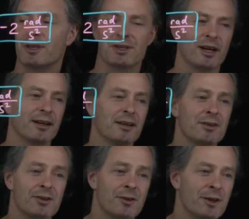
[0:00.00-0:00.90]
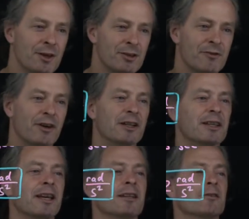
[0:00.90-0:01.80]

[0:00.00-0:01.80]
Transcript: seconds. To find the angular